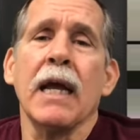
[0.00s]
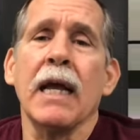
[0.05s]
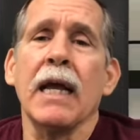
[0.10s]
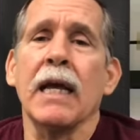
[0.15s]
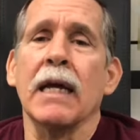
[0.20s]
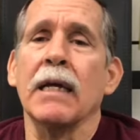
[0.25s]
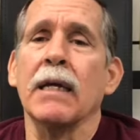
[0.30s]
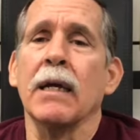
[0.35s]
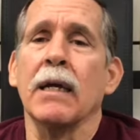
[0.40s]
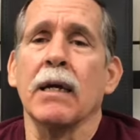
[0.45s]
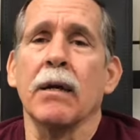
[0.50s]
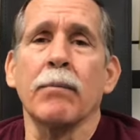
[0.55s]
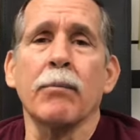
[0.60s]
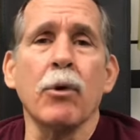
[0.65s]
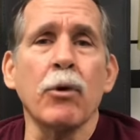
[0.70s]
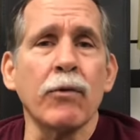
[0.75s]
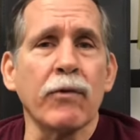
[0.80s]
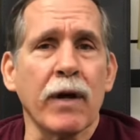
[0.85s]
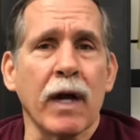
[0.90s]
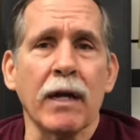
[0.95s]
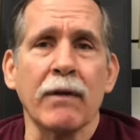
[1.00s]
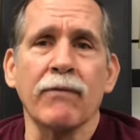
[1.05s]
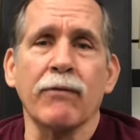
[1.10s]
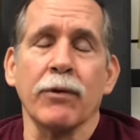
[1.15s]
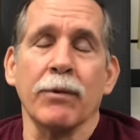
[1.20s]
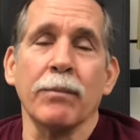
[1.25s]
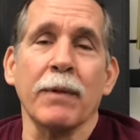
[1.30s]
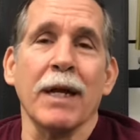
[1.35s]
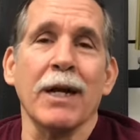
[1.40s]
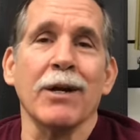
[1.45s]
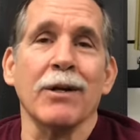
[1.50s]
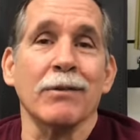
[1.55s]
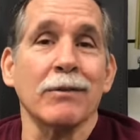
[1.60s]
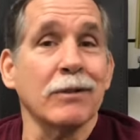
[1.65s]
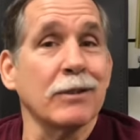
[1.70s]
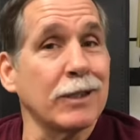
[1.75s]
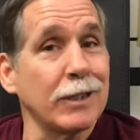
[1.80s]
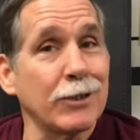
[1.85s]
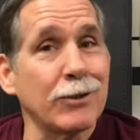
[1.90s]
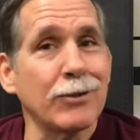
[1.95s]
and move on from there,
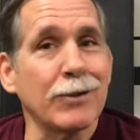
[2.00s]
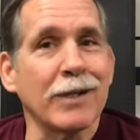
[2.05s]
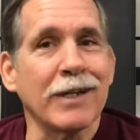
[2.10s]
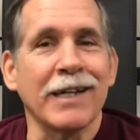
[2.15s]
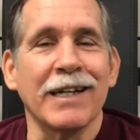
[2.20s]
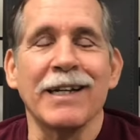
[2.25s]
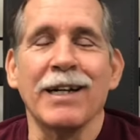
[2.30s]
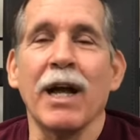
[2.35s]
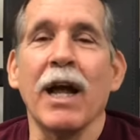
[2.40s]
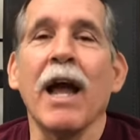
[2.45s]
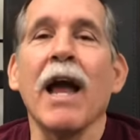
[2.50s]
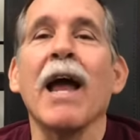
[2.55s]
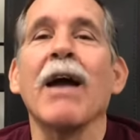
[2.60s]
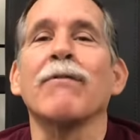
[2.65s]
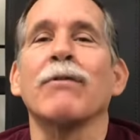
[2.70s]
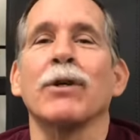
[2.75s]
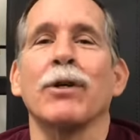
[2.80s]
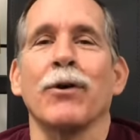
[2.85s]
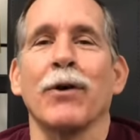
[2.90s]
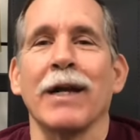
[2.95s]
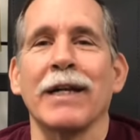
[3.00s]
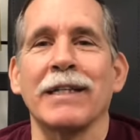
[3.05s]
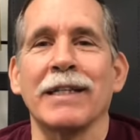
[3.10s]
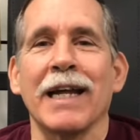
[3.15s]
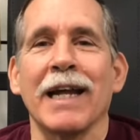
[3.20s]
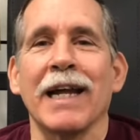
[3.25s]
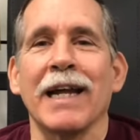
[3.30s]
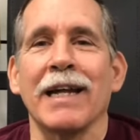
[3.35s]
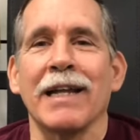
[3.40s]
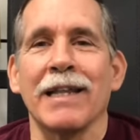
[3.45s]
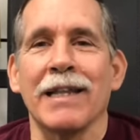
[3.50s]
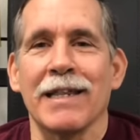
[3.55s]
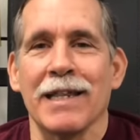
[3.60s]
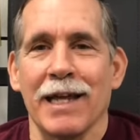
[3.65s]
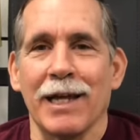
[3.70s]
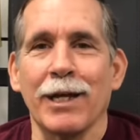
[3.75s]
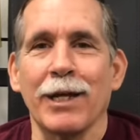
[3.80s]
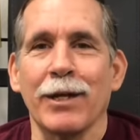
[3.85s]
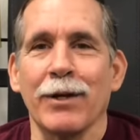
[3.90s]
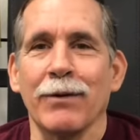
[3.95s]
literally. Have a great day.
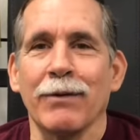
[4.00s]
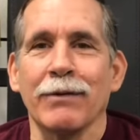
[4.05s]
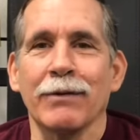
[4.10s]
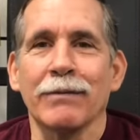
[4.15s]
Thank you.